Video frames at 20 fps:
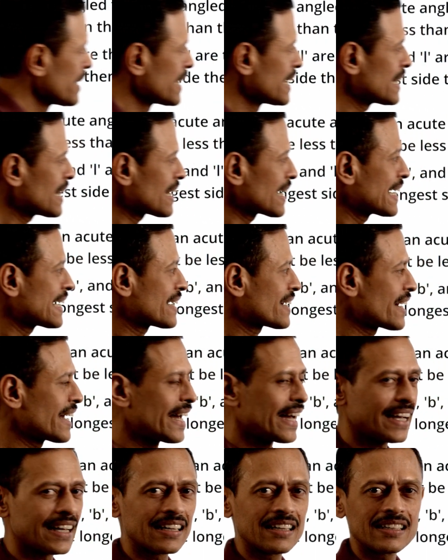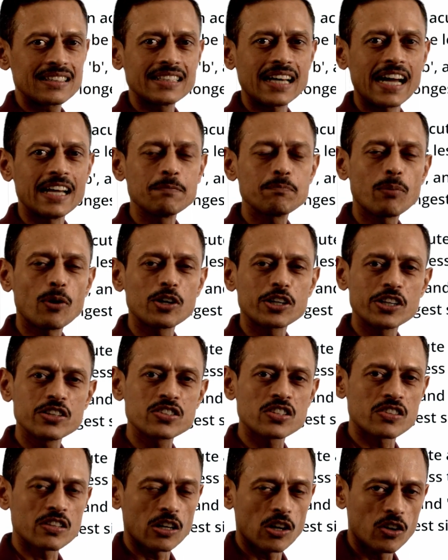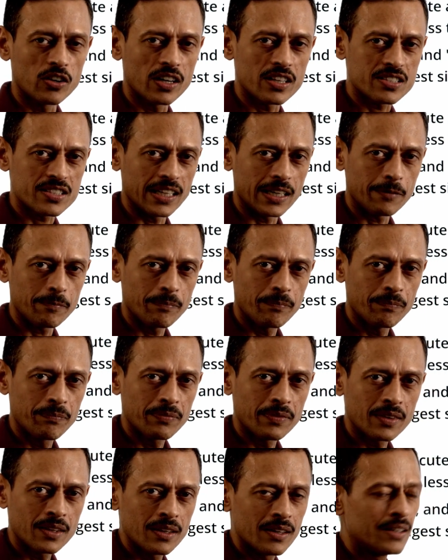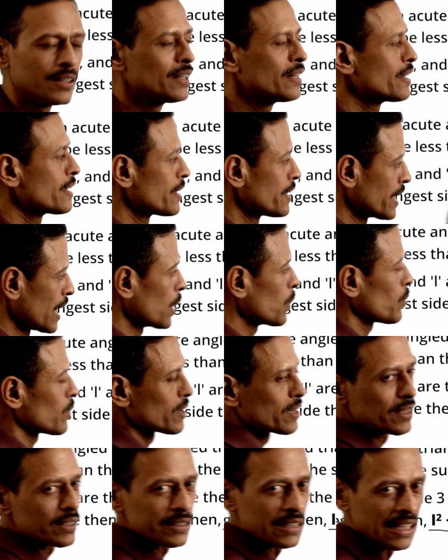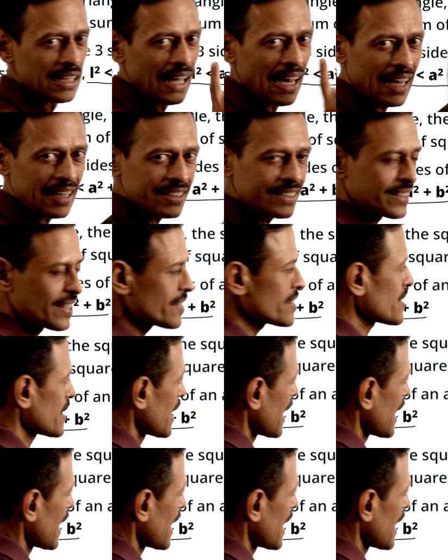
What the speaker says: In a right triangle, the hypotenuse is the longest side. Now, the largest